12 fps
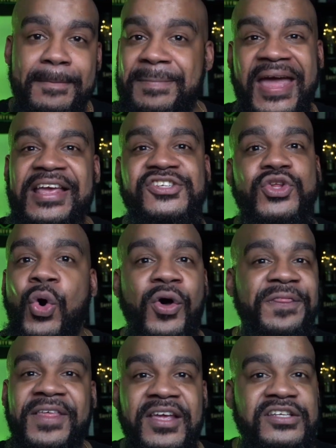based
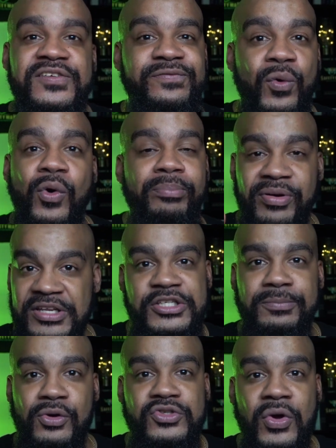on these four
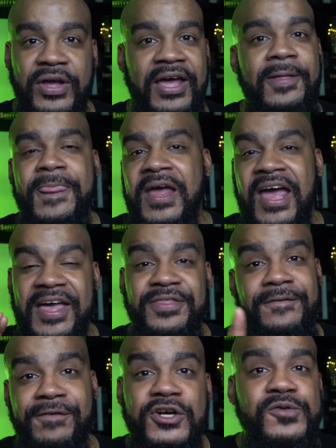principles, okay? And the
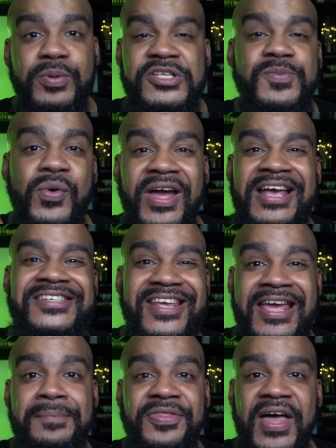first principle is
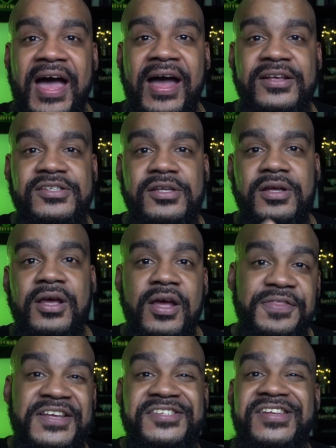empathize.
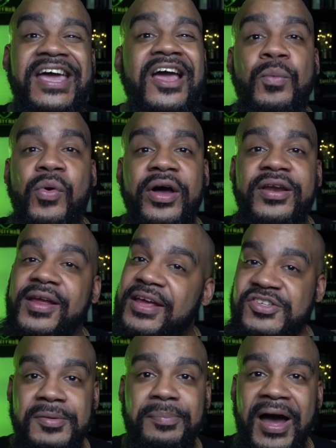The second one
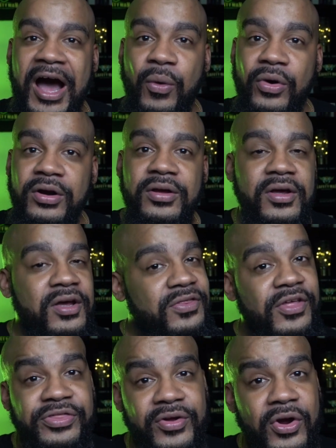is empower.
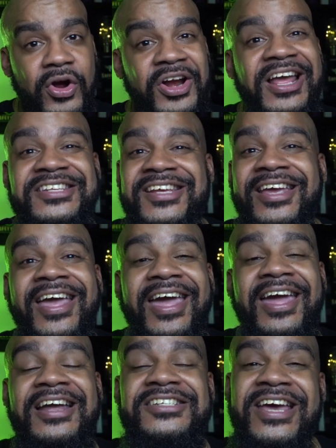The third is
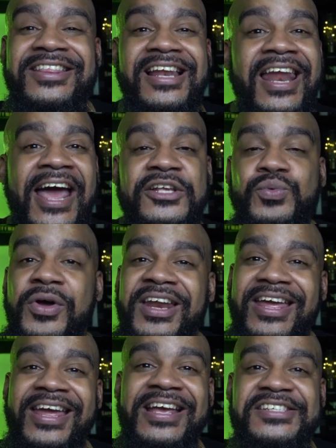engage, and the last one
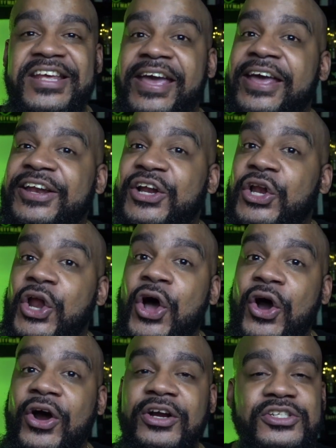is
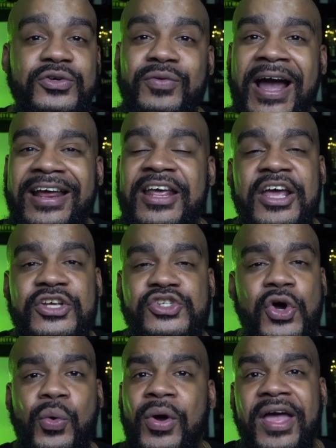enlarge, right?
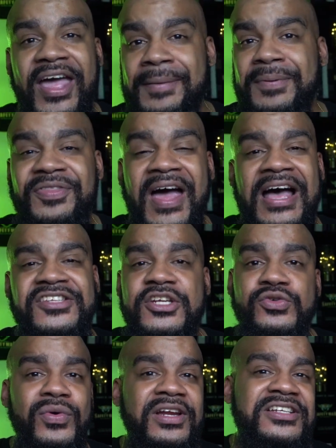So empathizing
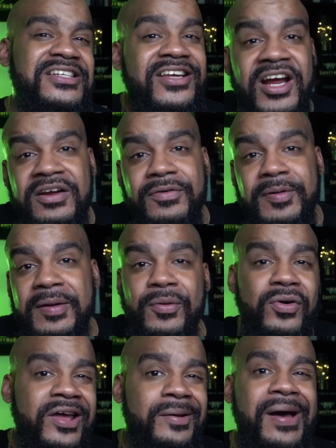is really just caring for
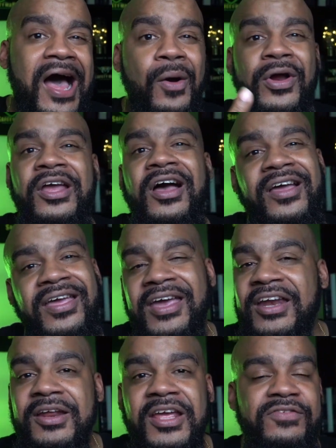people, empowering,
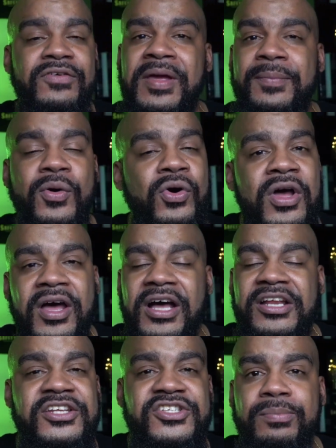again, giving people
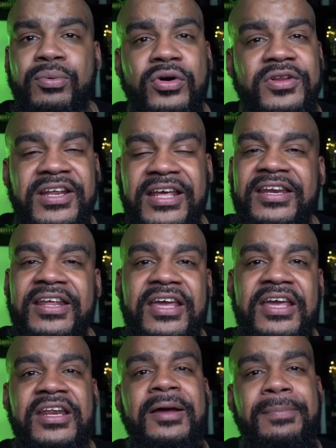the support that they
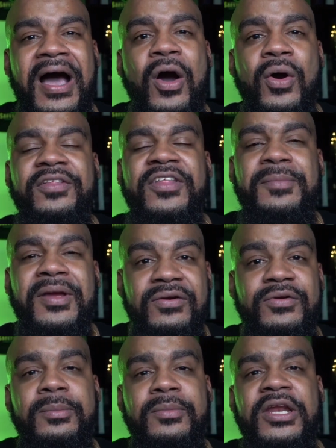need, empowering them and
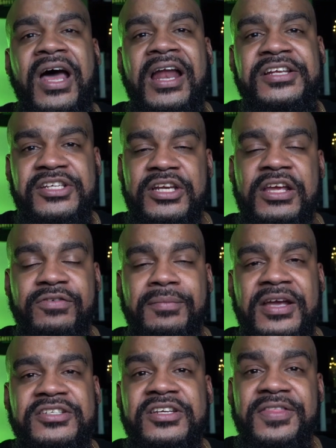giving them the knowledge and the
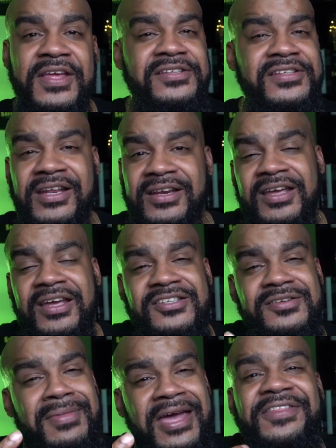information, the things that they need
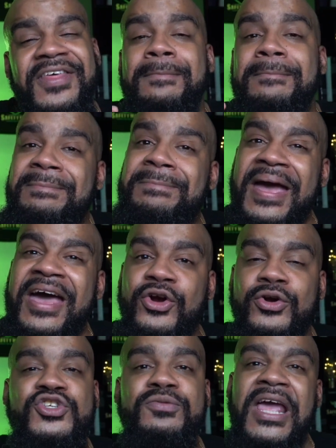to make them
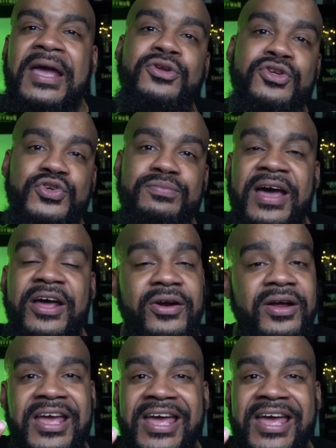better, to be able to do better.